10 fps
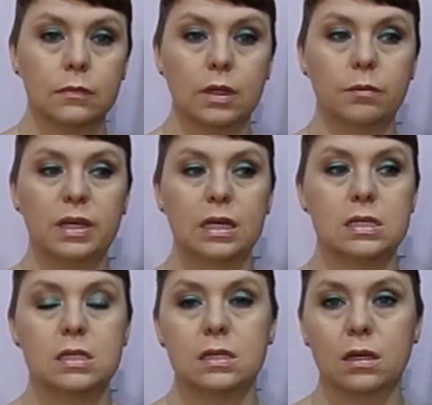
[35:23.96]

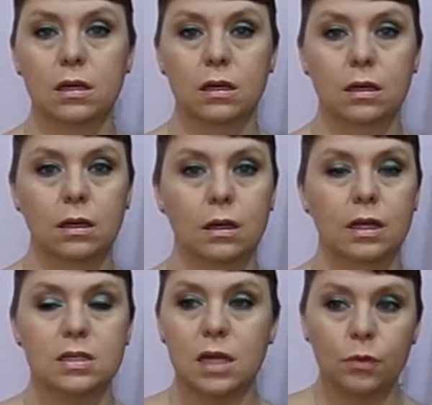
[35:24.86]
because
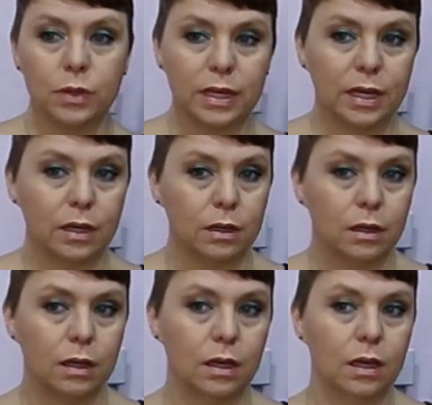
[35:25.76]
it's not really
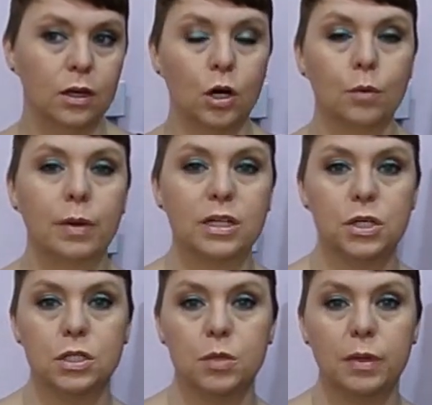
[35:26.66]
in our
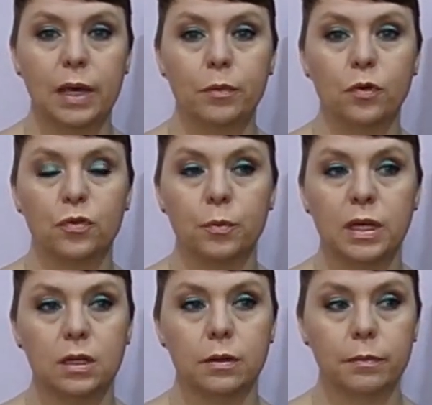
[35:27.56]
budget to be able for me
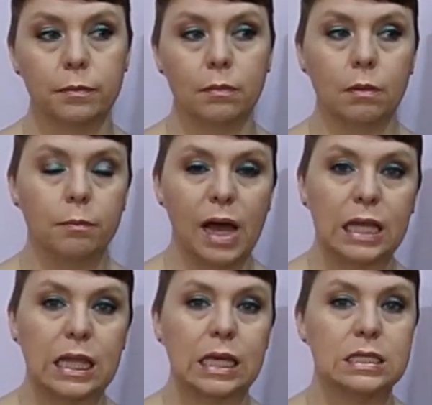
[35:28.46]
to buy
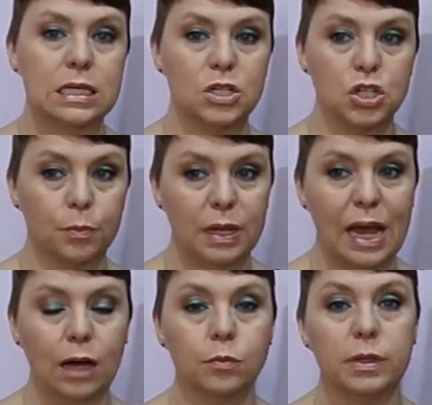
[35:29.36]
things and ship it
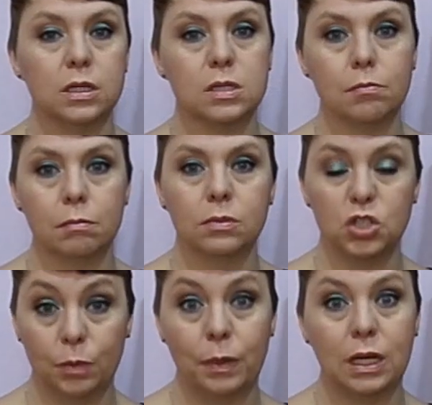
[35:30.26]
out, because
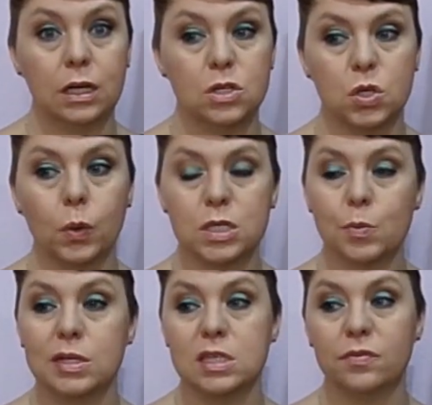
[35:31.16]
shipping is so
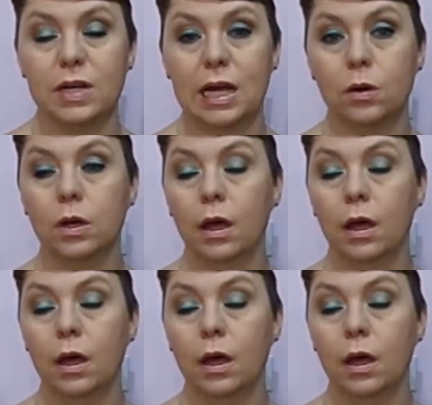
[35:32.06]
expensive now.